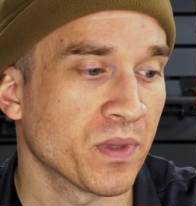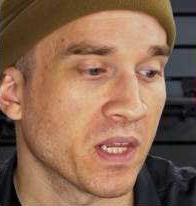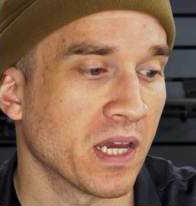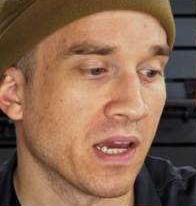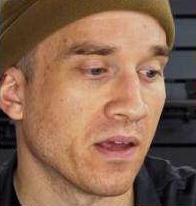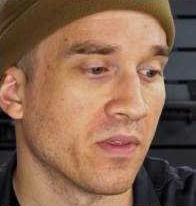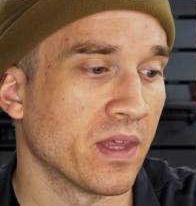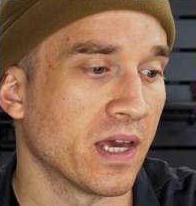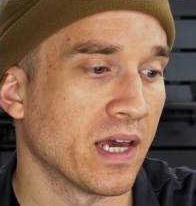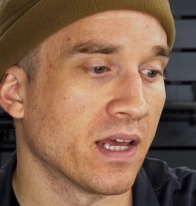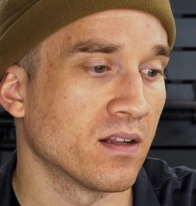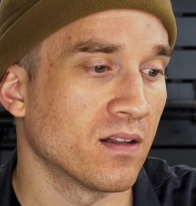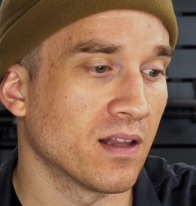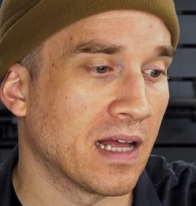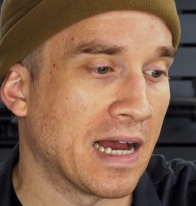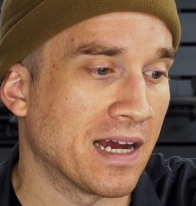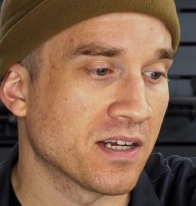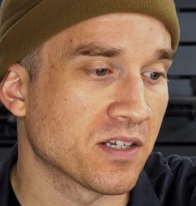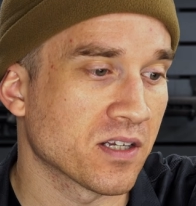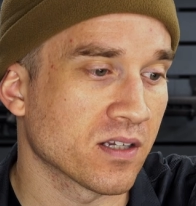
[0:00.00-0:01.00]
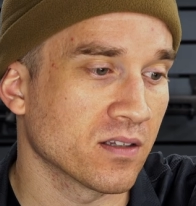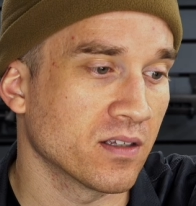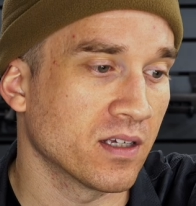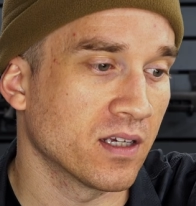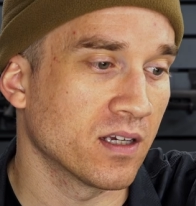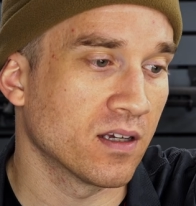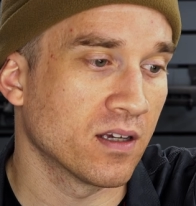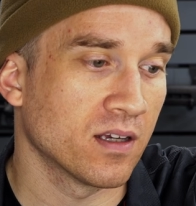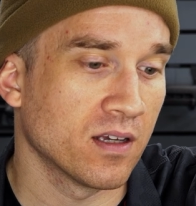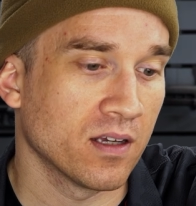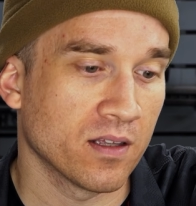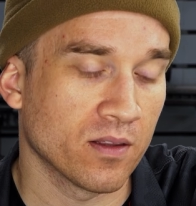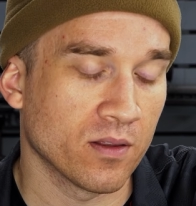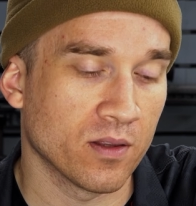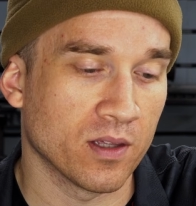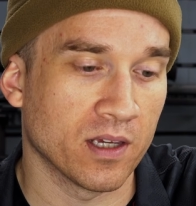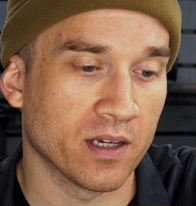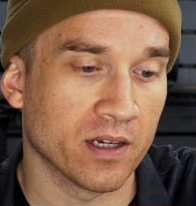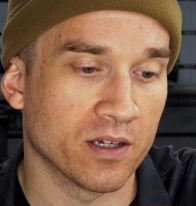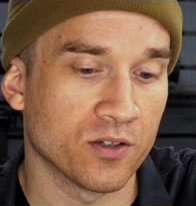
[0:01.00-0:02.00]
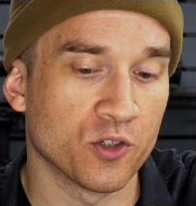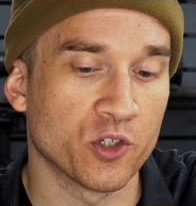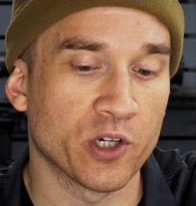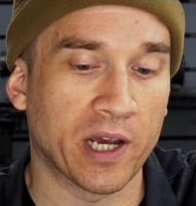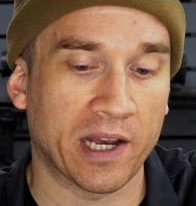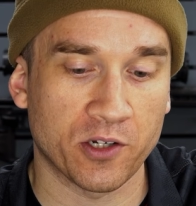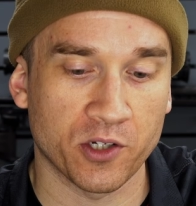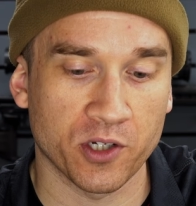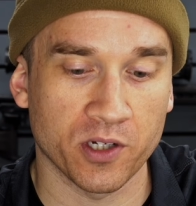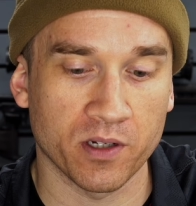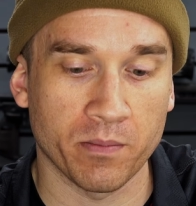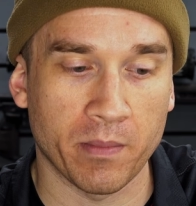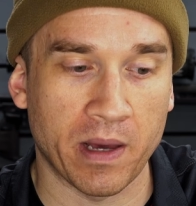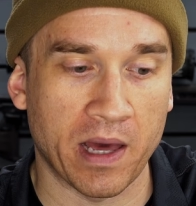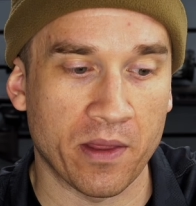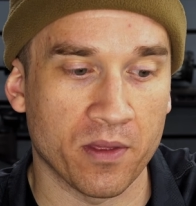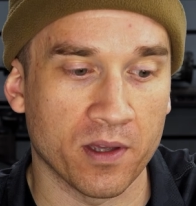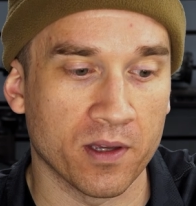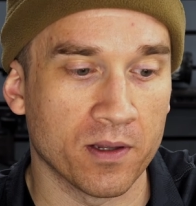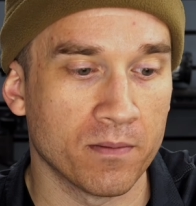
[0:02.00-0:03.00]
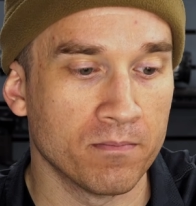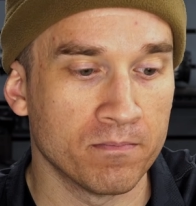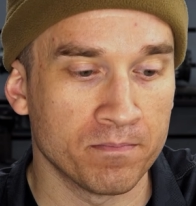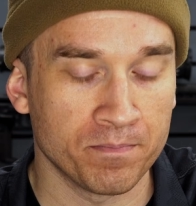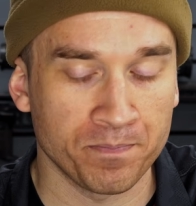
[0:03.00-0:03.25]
And then lastly, the ejection method.